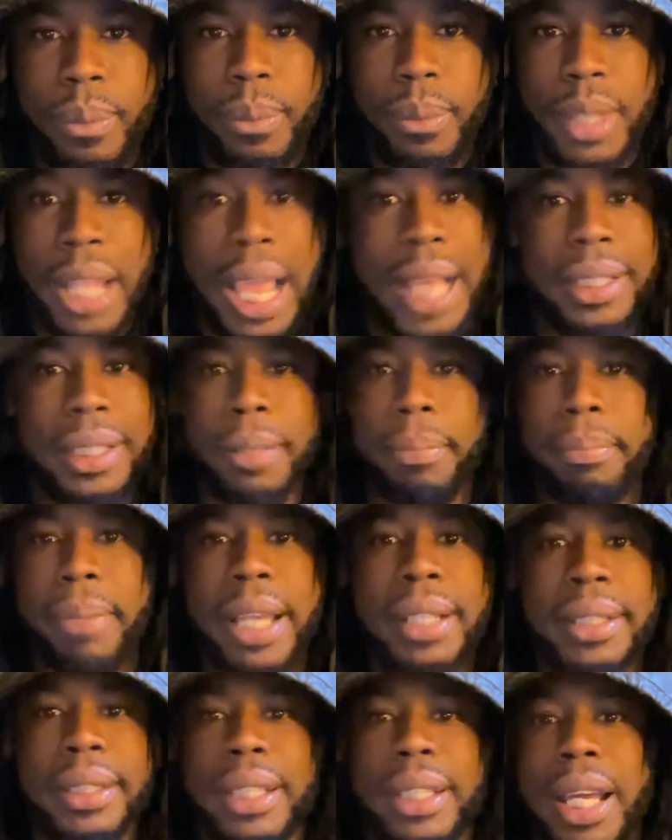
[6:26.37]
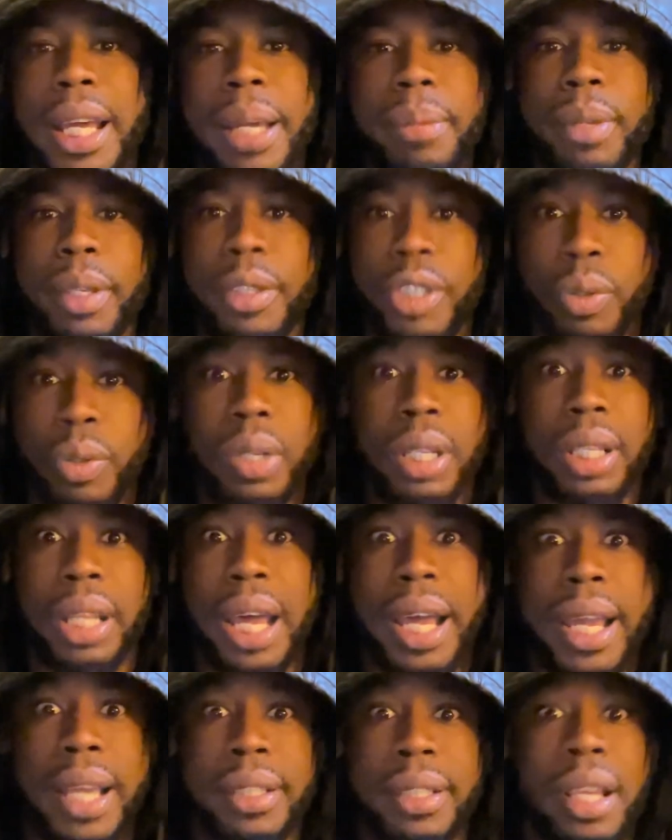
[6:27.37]
That's the best time to
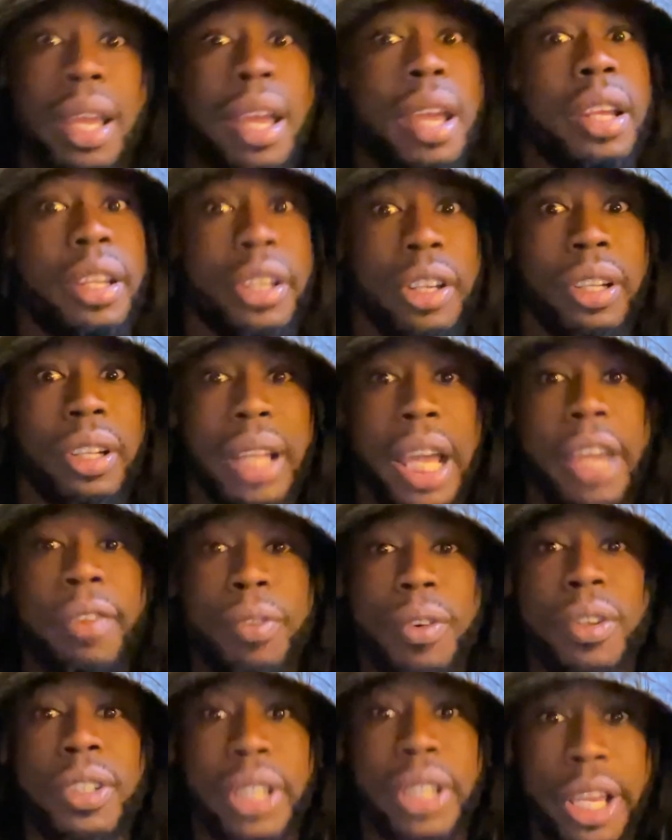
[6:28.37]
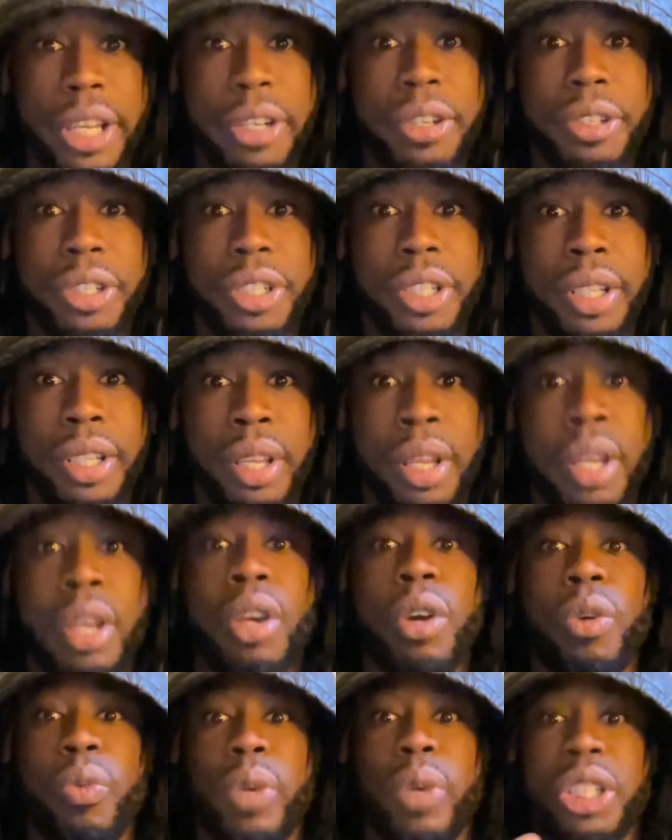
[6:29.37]
utilize your life force energy
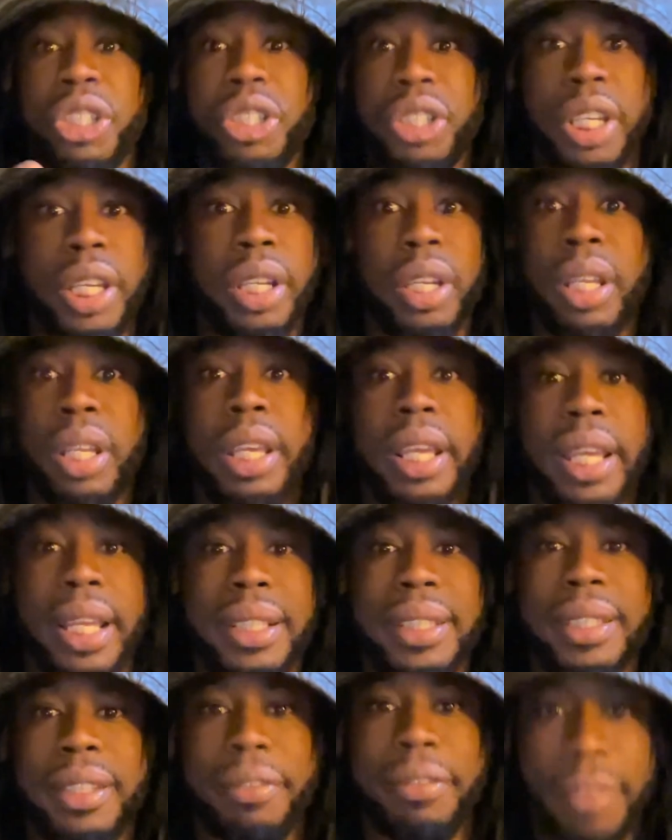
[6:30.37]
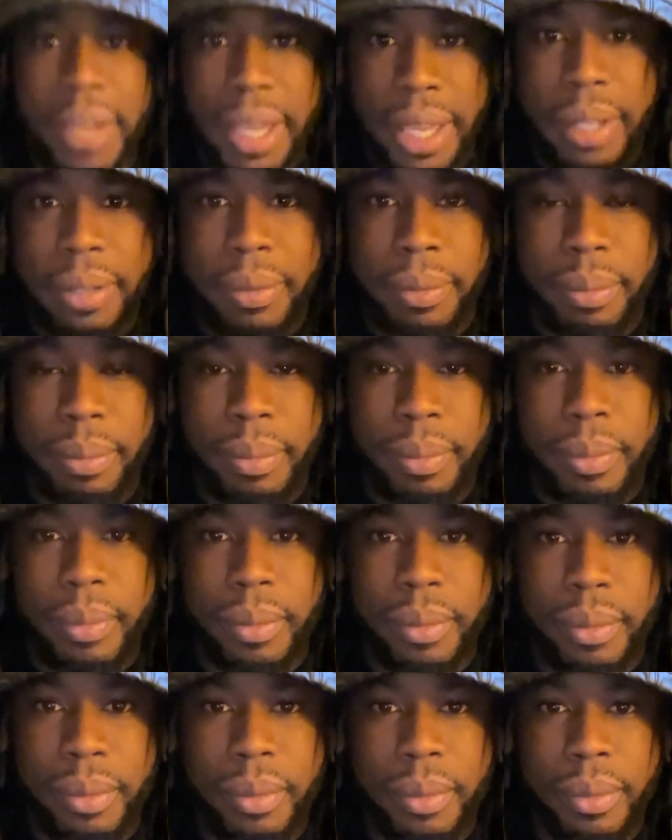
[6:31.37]
when shit hits the fan.
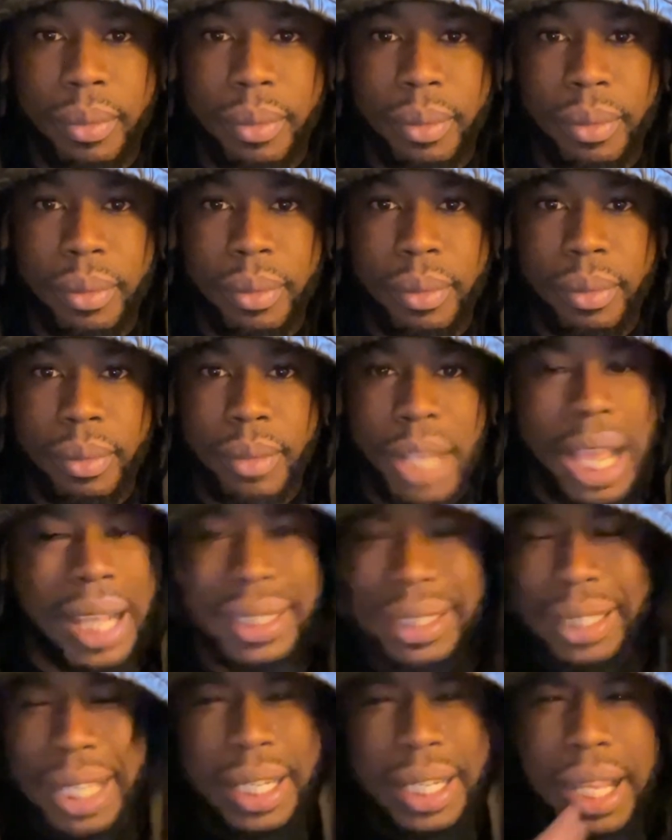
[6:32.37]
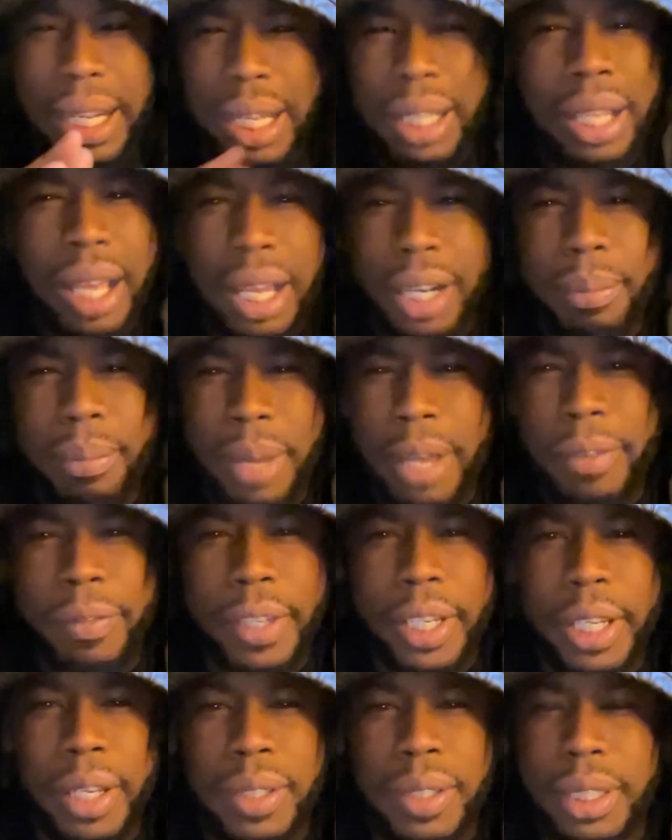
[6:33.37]
I say that a lot in my
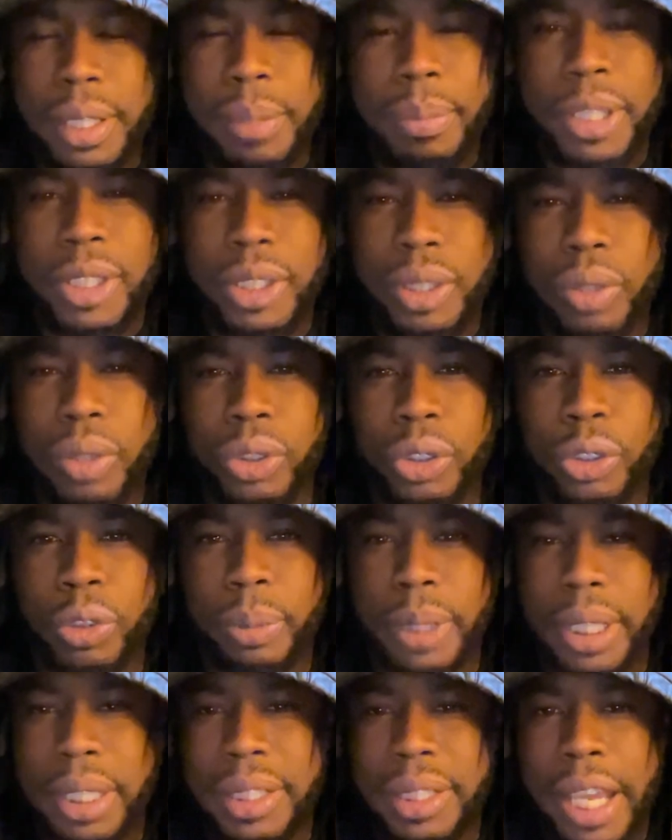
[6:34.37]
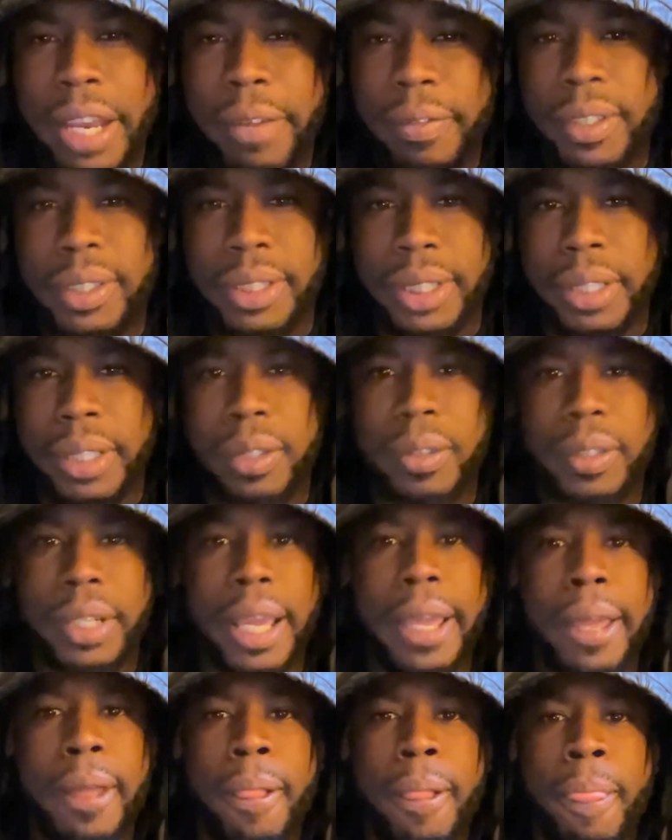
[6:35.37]
videos and it'd be so true because every single
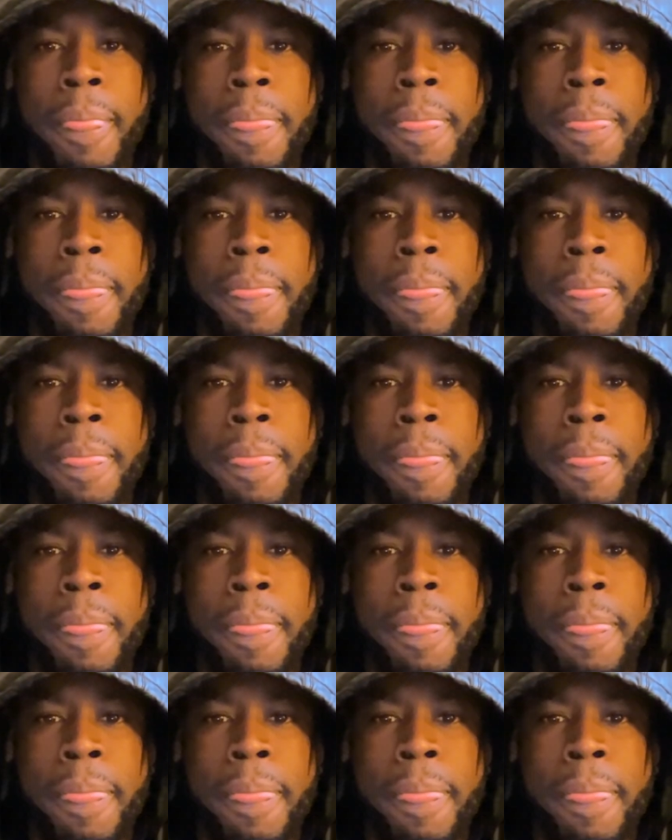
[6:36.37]
day,